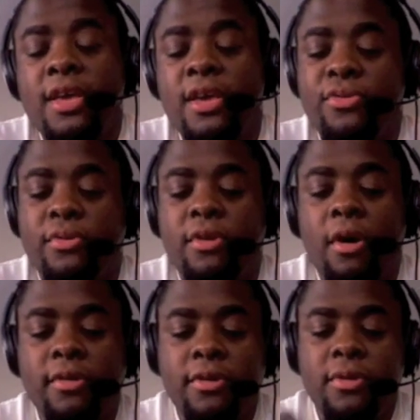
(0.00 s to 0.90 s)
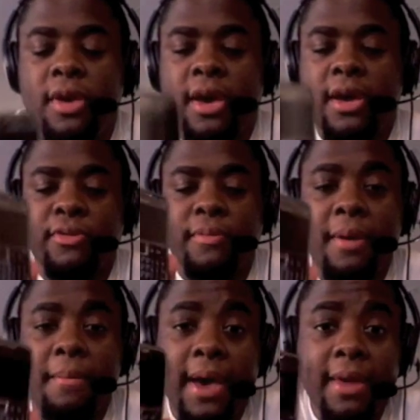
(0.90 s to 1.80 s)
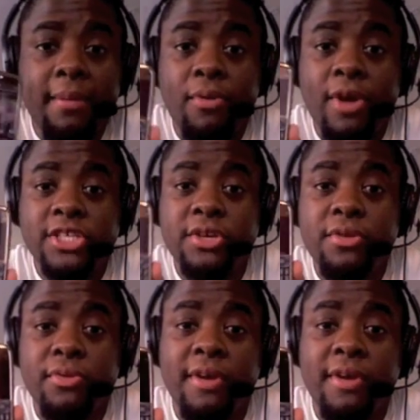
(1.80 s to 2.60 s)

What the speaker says: is to talk to you guys about my impressions